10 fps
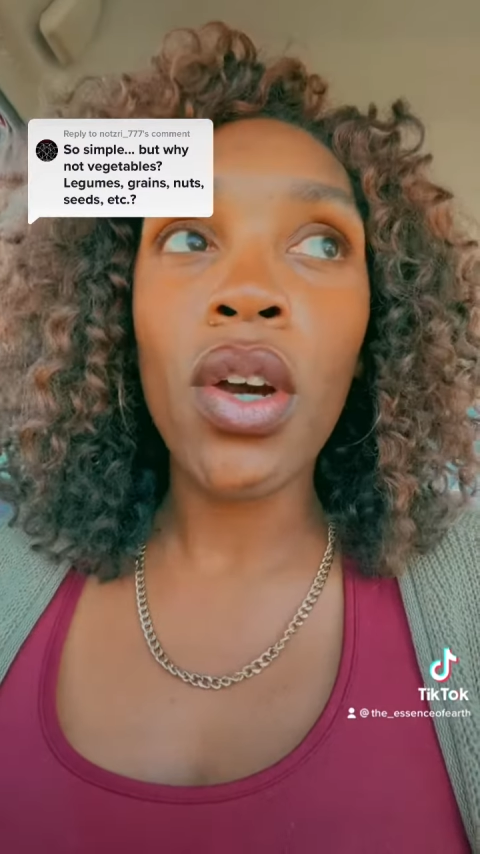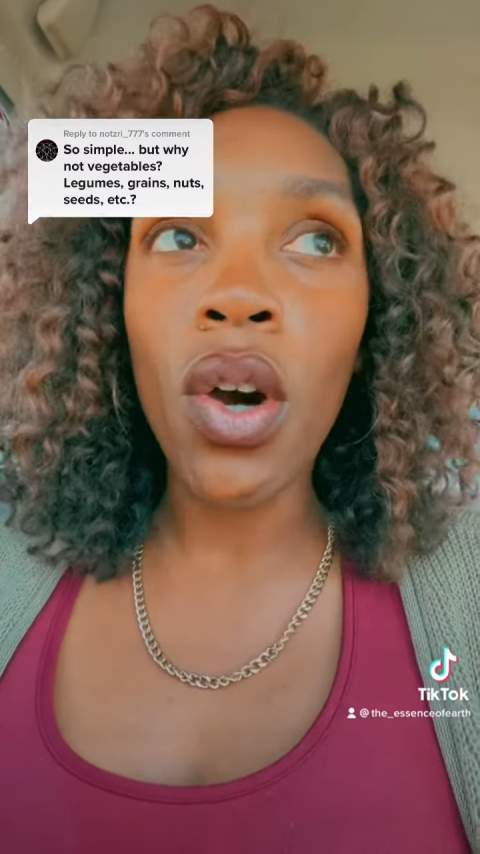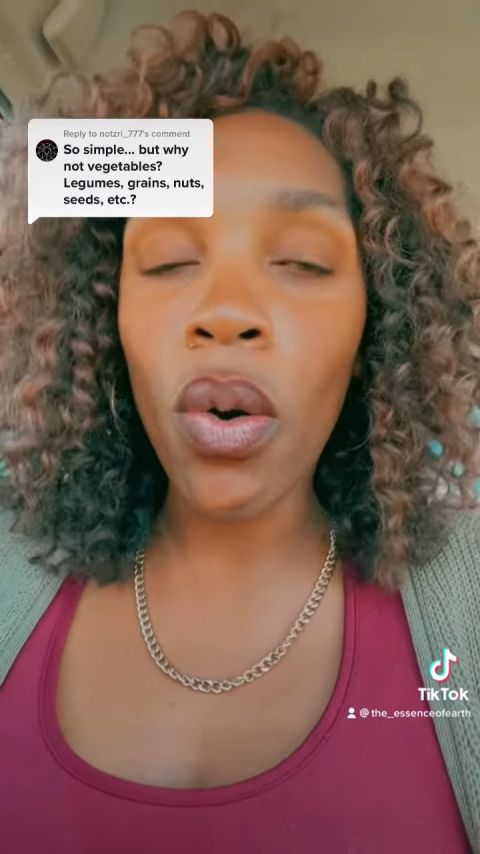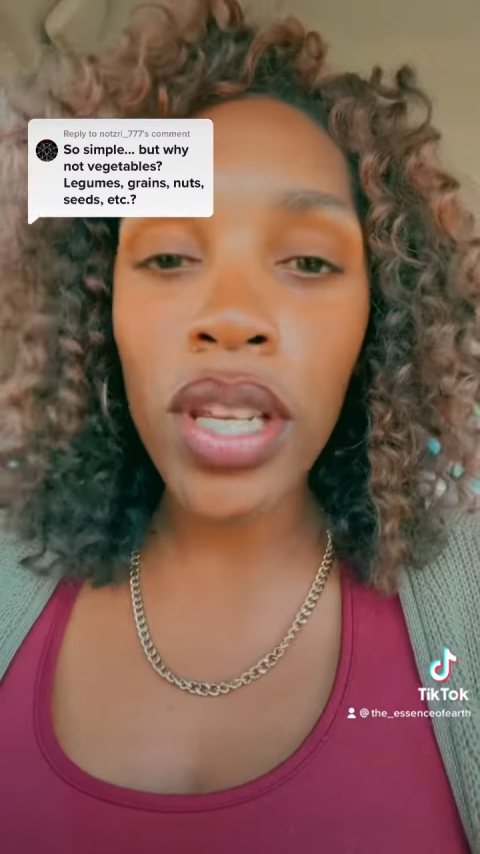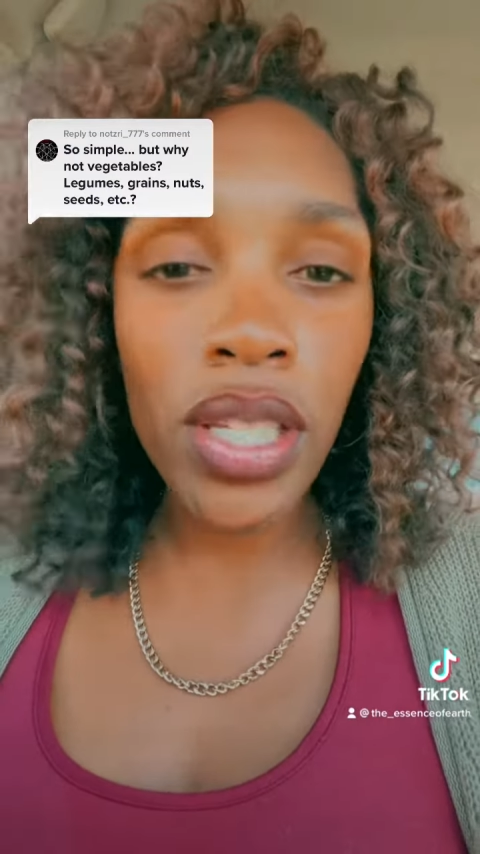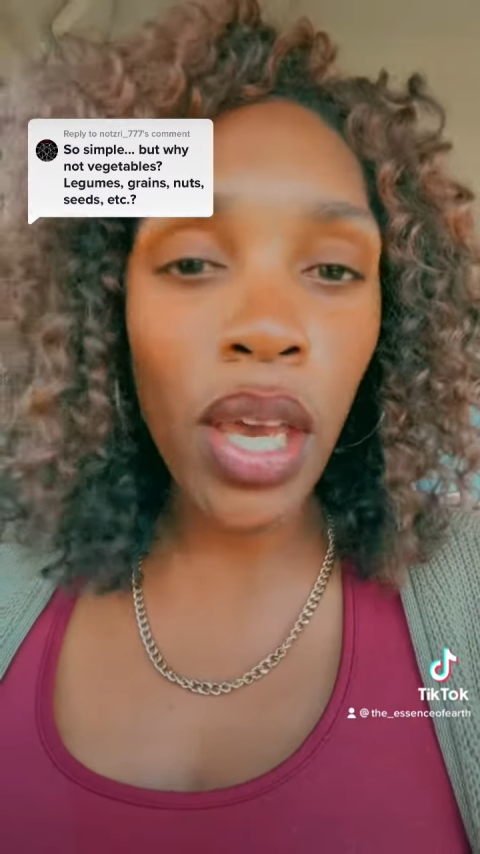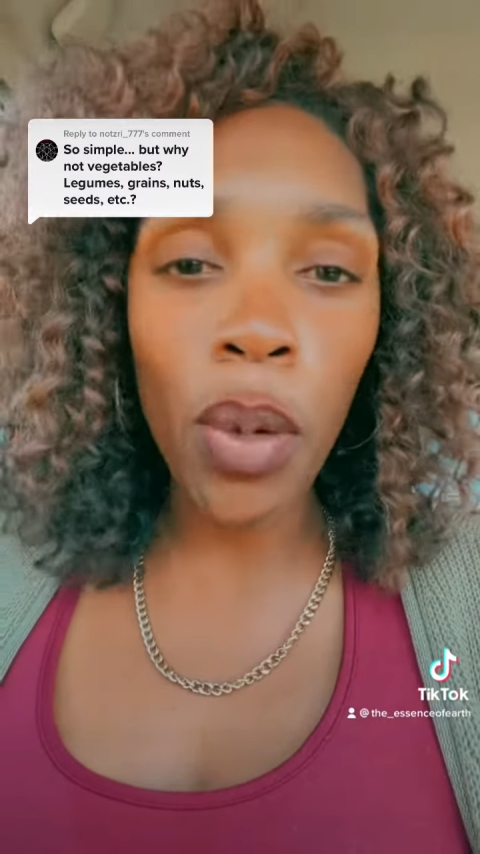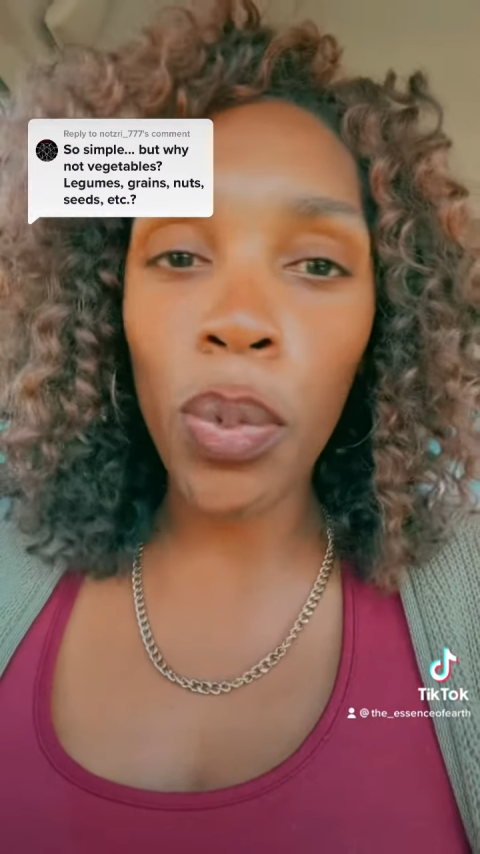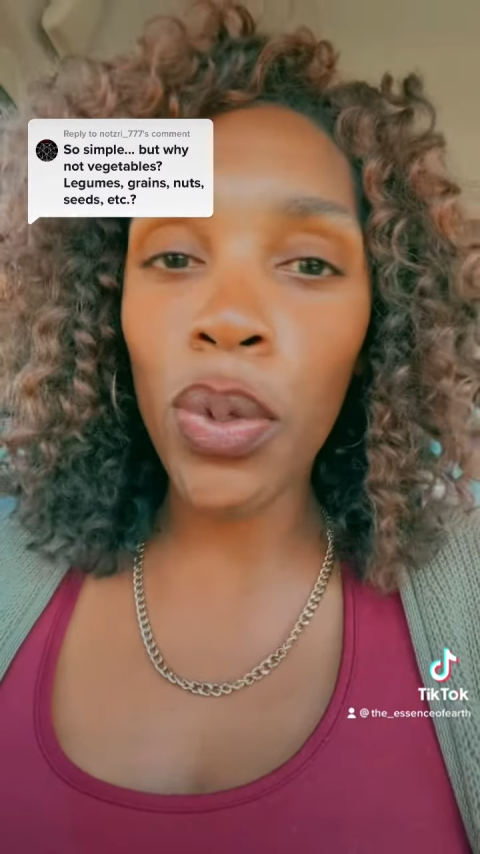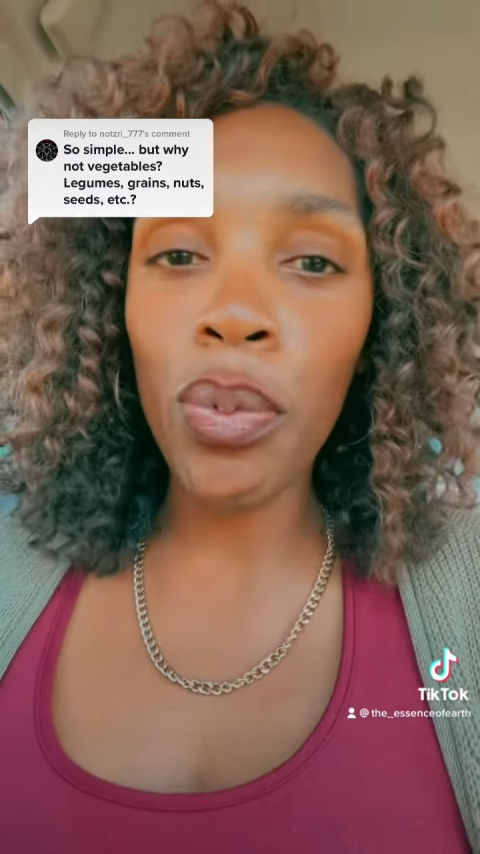going to
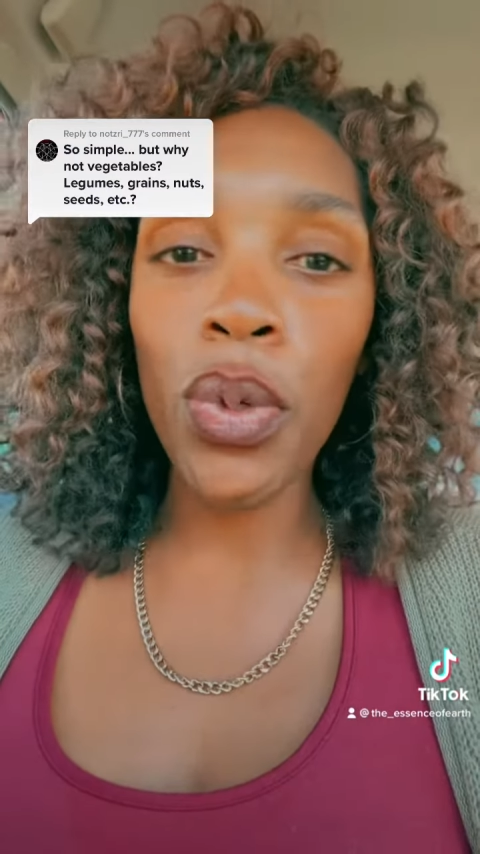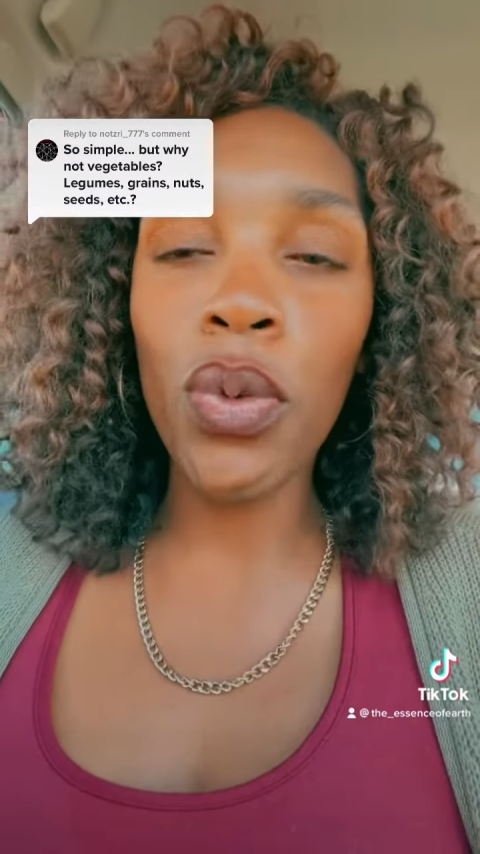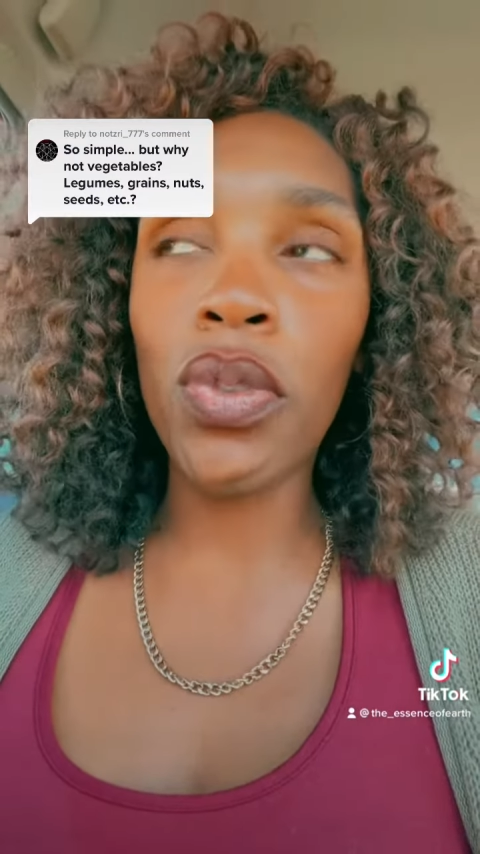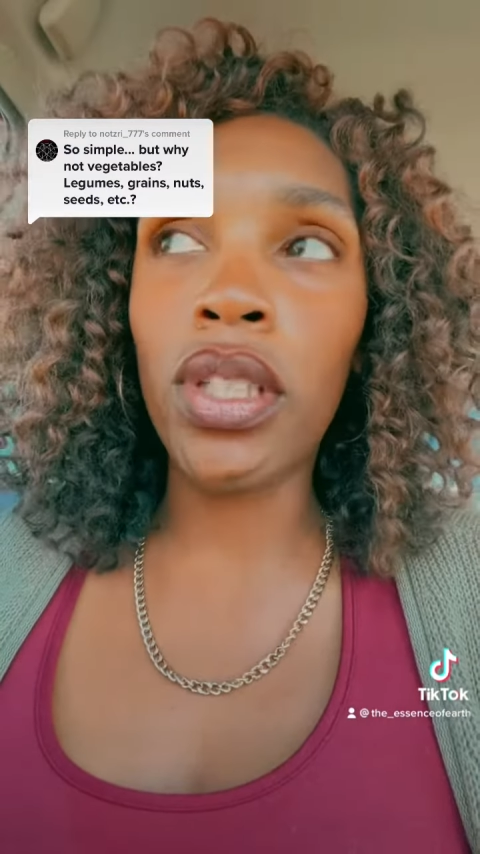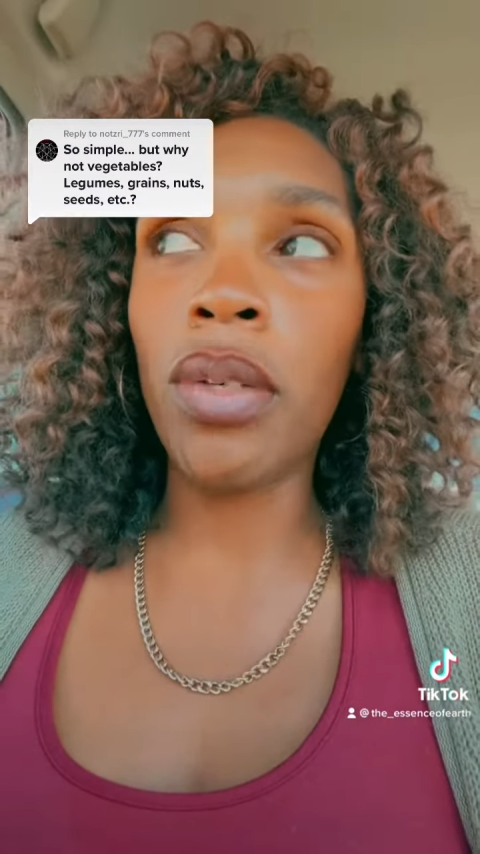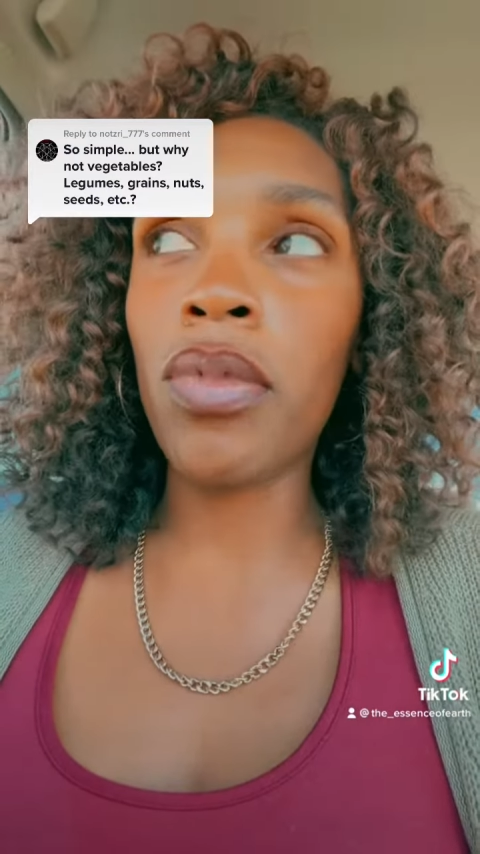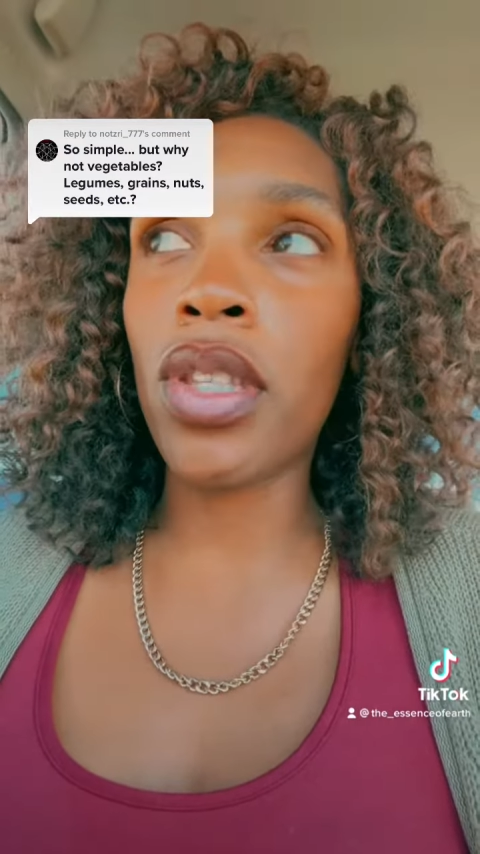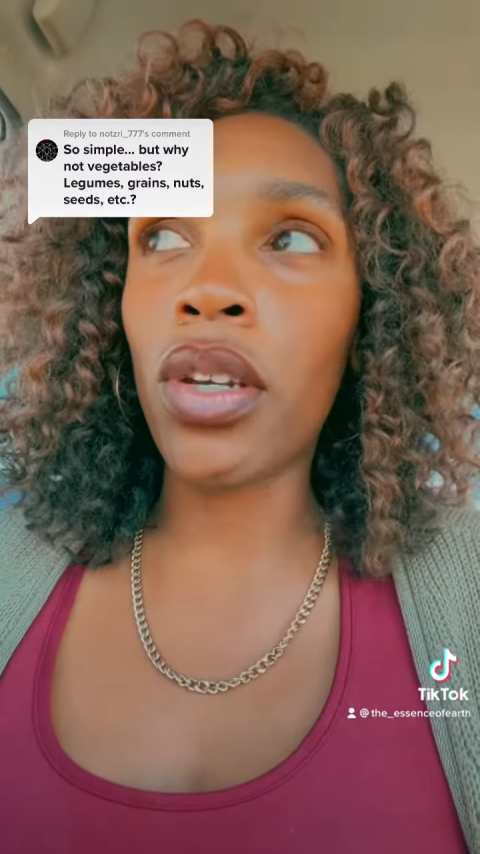help you move lymph.